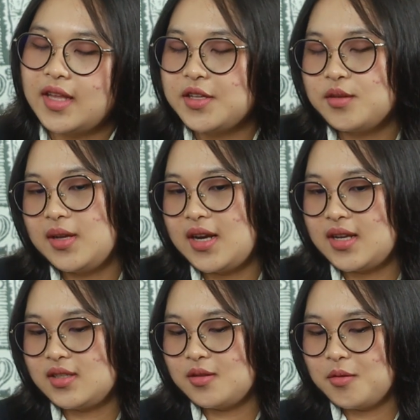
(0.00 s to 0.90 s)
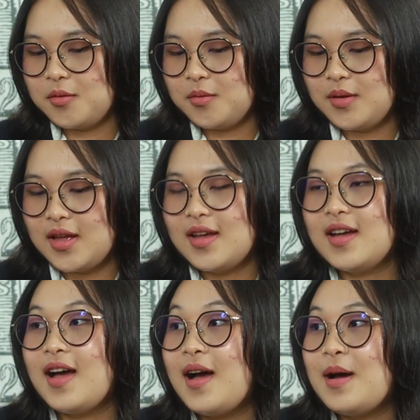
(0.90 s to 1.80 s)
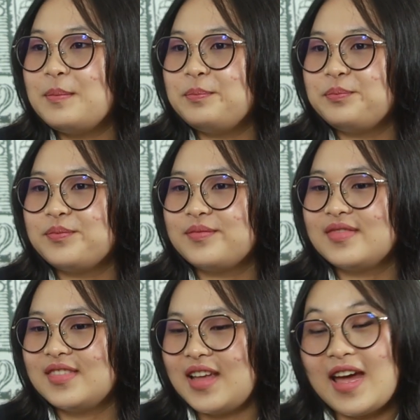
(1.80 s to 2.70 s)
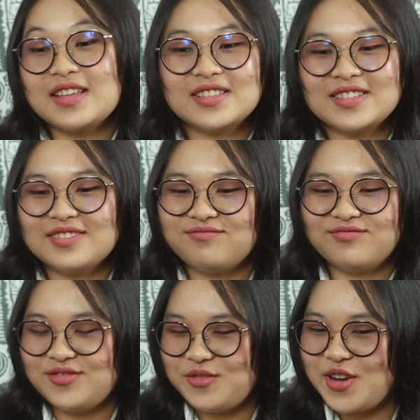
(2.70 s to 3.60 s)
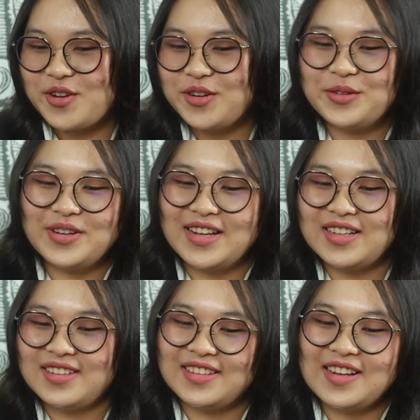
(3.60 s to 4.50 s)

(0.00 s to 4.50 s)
Thank you, Peter. So, um, as we all know that